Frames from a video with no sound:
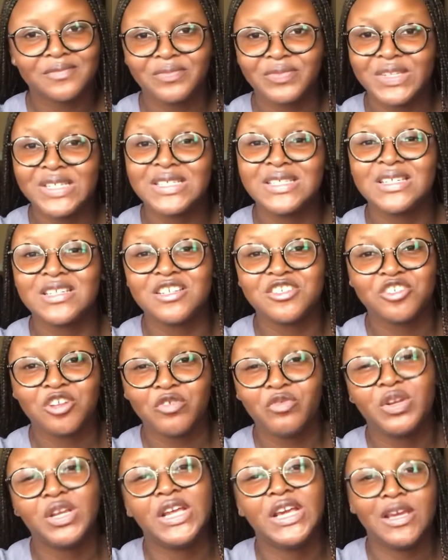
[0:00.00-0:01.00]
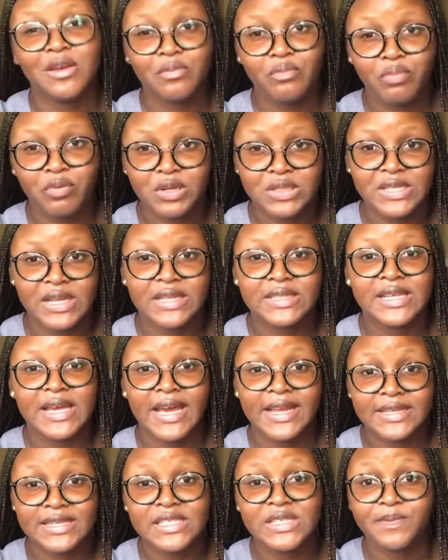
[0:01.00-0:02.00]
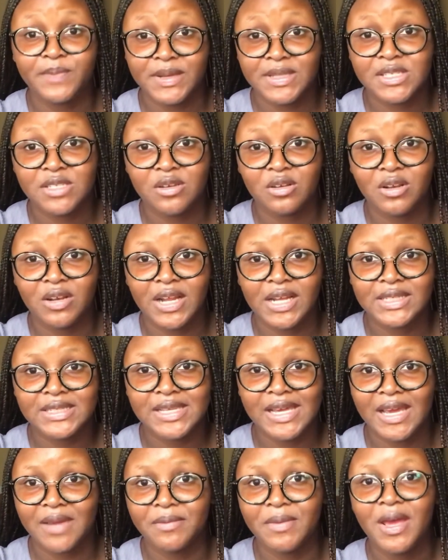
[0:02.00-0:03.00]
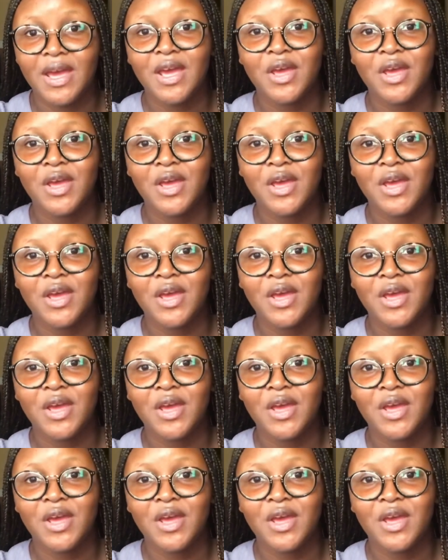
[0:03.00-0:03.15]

this thing is not really important at this particular time.